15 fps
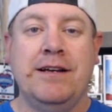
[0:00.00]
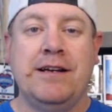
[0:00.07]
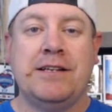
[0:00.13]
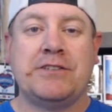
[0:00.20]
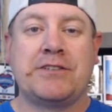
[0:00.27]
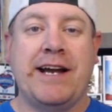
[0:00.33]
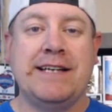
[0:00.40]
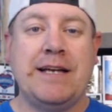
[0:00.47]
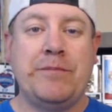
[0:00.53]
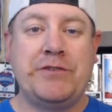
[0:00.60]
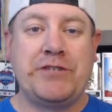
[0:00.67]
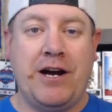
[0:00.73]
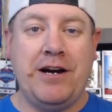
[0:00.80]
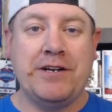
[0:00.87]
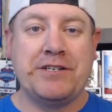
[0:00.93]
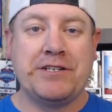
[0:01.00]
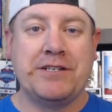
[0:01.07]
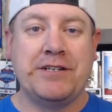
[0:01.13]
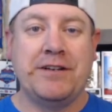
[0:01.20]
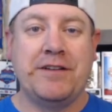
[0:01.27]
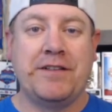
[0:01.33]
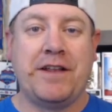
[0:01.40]
So, guys, I'm Josh,
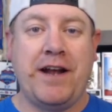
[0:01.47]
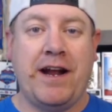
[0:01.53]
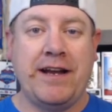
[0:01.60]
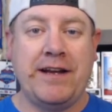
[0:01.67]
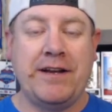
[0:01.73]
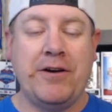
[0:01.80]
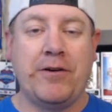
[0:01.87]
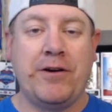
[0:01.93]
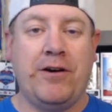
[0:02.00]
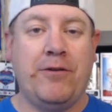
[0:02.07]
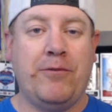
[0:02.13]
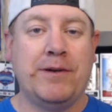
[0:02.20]
the 980 Know-It-All.